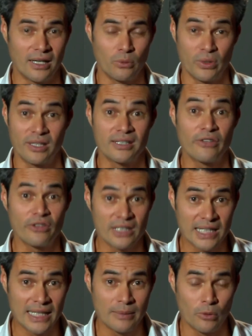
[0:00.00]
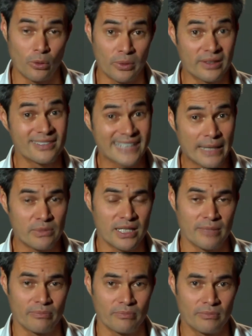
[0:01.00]
with a different team or with the same
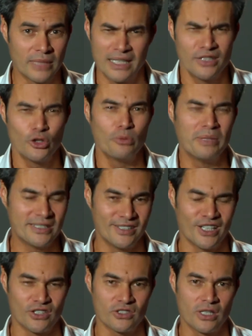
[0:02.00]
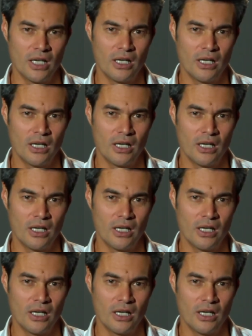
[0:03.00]
team in a new business?